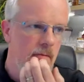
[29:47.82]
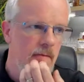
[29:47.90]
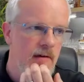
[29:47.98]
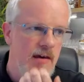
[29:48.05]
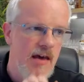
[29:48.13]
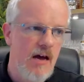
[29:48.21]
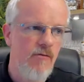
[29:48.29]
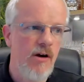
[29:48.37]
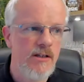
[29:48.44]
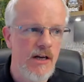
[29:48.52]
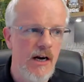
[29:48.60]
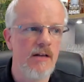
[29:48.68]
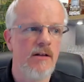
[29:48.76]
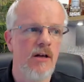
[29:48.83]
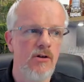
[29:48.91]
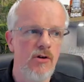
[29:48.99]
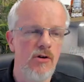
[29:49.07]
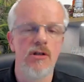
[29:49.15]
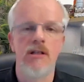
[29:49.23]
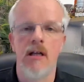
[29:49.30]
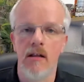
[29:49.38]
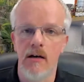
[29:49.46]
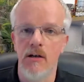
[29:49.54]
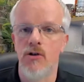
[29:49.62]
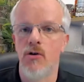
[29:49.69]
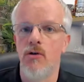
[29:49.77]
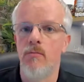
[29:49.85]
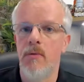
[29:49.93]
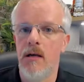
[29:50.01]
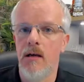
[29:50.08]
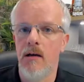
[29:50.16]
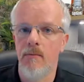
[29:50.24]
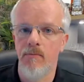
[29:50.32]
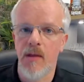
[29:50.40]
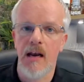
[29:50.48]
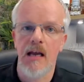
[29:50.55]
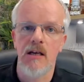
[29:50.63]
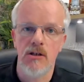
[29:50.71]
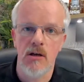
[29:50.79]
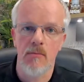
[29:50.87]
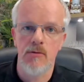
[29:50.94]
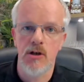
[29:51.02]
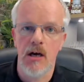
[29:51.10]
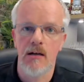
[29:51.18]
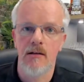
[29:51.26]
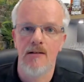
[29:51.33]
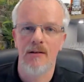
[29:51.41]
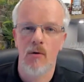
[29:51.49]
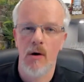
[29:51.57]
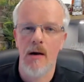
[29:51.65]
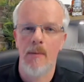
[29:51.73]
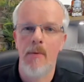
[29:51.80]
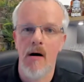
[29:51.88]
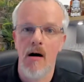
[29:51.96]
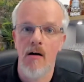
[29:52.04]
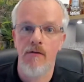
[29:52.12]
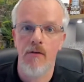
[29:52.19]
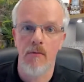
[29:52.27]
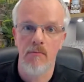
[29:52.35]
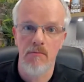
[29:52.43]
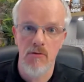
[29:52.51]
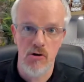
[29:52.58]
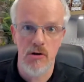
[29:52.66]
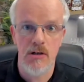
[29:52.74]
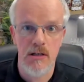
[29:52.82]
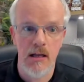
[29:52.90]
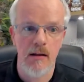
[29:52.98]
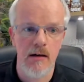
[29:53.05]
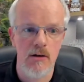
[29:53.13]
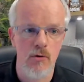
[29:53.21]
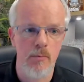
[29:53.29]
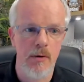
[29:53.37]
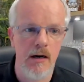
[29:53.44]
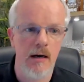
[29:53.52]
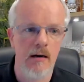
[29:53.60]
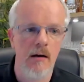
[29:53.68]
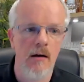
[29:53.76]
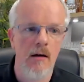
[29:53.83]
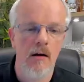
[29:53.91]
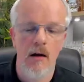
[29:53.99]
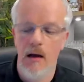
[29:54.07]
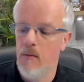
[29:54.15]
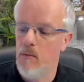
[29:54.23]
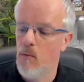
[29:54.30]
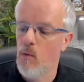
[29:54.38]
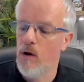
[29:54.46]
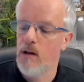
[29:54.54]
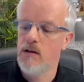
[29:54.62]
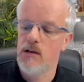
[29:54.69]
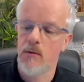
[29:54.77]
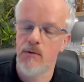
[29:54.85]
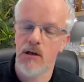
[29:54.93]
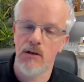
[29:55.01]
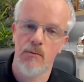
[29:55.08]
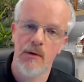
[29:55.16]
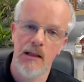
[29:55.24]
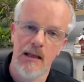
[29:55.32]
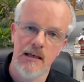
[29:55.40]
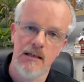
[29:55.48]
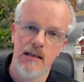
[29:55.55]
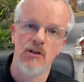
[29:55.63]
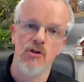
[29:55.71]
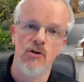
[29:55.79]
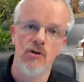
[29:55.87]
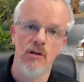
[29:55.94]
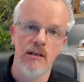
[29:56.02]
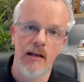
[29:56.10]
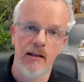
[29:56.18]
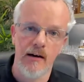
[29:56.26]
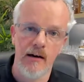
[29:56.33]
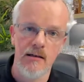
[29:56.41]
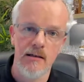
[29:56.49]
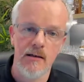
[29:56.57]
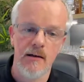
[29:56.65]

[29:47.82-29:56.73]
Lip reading: resurrecting new distilleries could be a nice subject, quite apart from new distilleries opening. One of the subjects on my list is new distilleries.